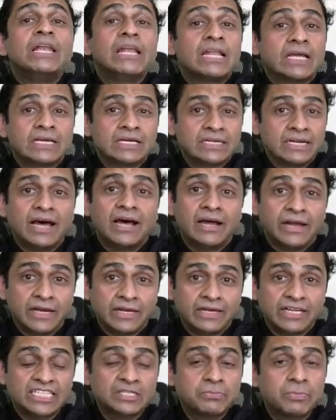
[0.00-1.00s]
milk
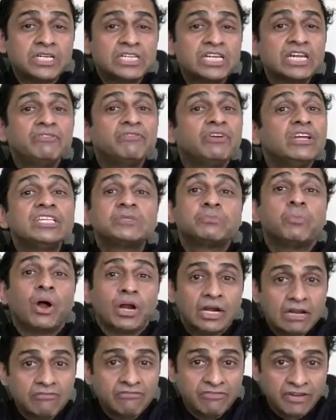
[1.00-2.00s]
diet, especially if he is
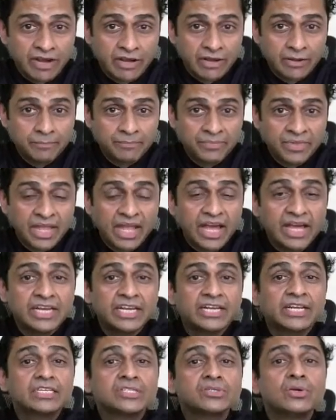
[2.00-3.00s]
bottle fed and
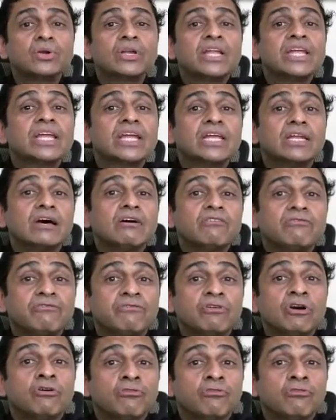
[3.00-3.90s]
he does not take enough